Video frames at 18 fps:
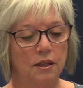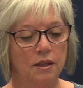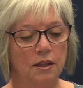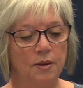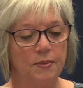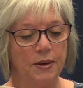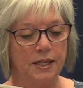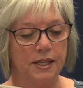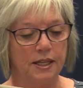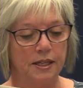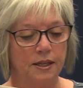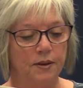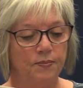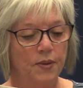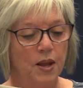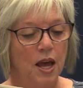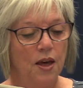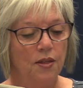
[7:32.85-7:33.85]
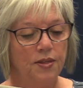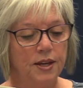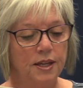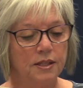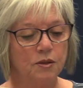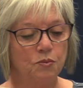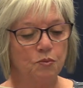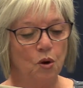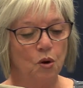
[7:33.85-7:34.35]
Limited.
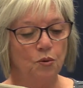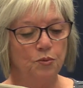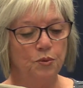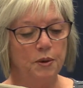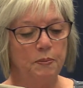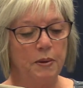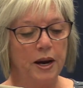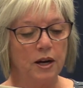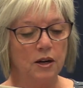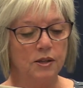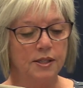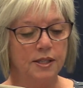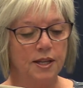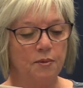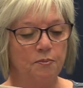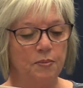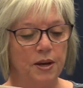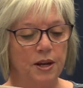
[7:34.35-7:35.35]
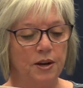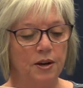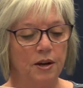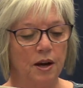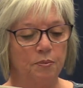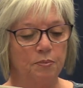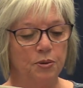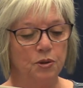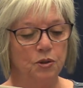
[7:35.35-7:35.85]
These road repairs have been
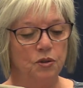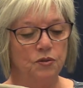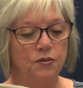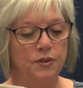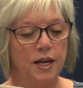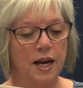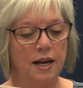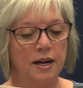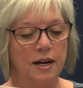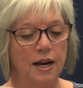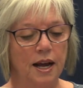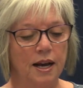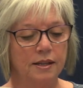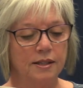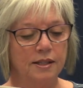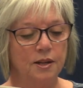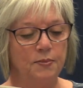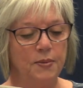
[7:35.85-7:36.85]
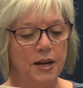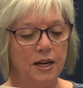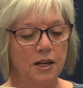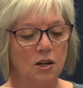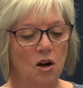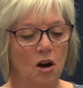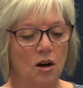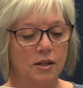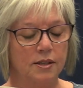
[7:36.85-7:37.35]
approved at an
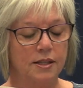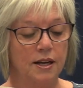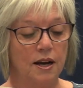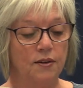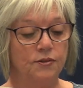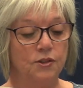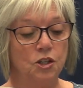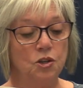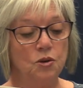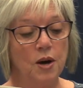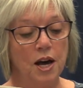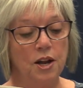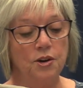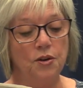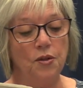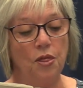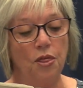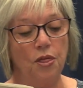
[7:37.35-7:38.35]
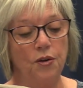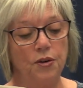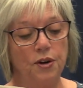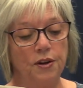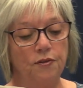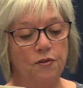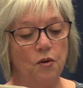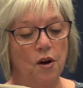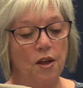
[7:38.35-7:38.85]
estimated cost of
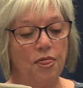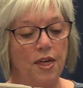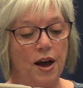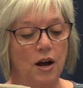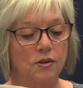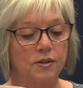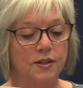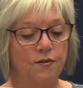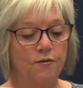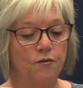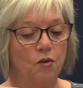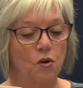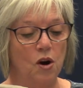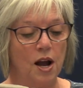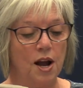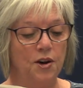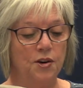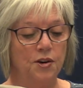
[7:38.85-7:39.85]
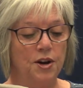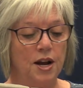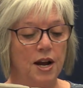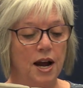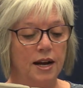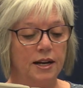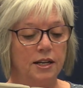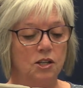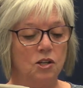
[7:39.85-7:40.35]

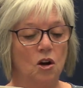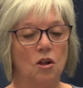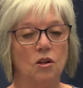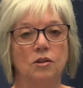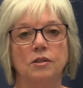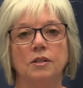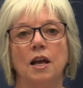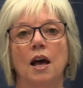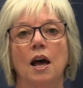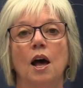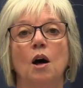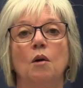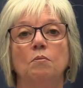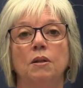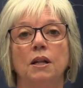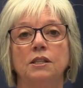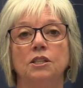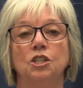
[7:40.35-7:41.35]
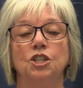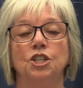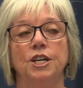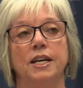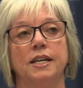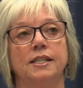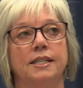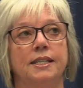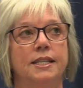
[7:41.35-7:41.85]
$234,490 plus
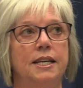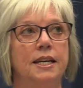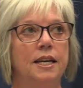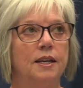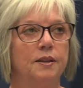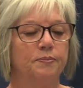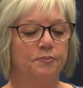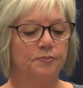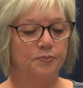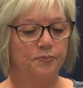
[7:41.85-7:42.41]
GST.